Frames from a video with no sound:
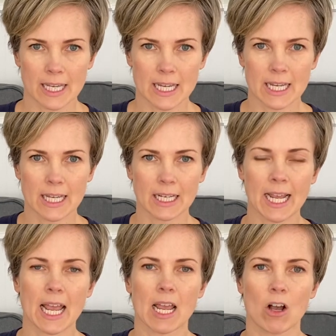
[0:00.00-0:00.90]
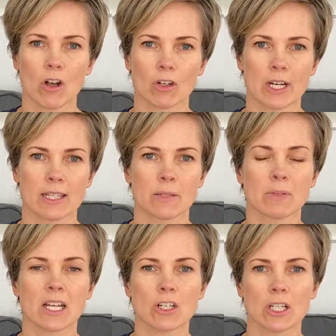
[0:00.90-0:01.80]
Inhale, create some
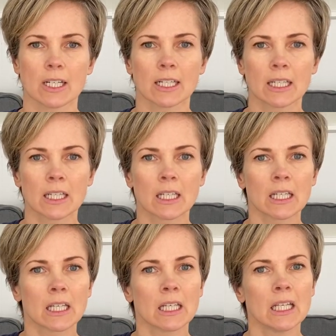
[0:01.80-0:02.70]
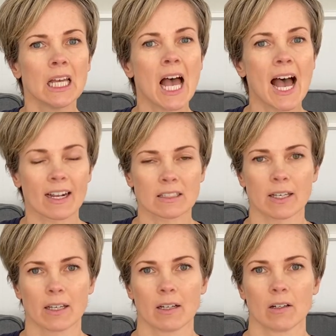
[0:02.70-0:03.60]
tension.
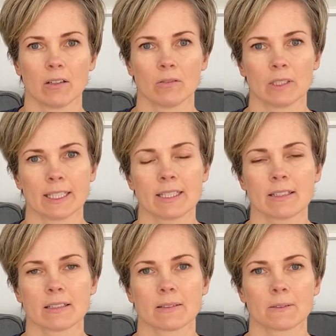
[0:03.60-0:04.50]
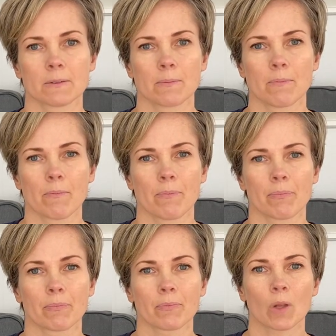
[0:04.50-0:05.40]
Exhale, release.
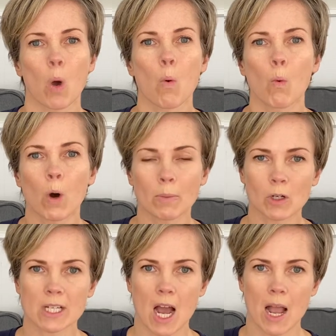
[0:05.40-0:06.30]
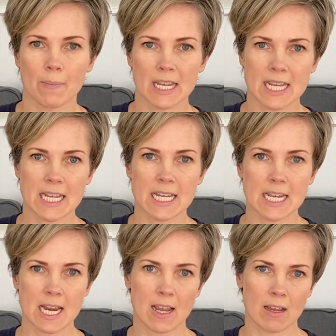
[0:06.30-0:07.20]
One more time,
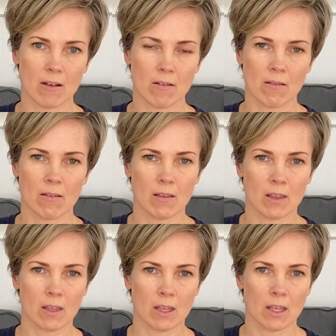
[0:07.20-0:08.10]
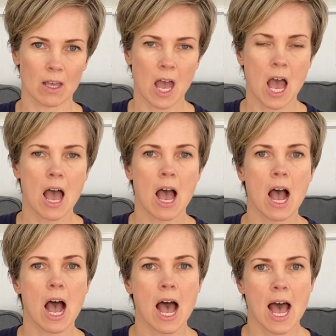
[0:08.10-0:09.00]
inhale
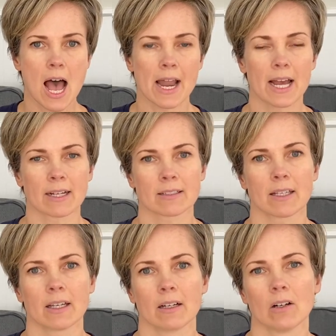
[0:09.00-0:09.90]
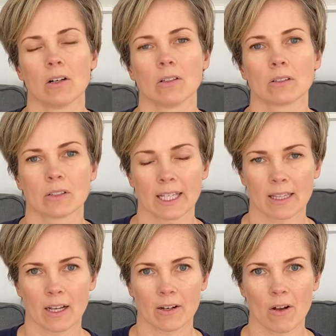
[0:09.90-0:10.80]
and exhale, let
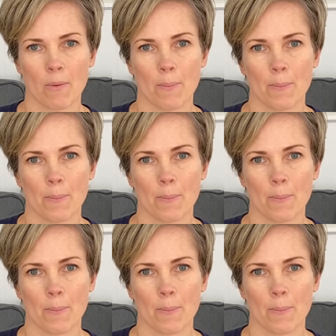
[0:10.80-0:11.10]
that go.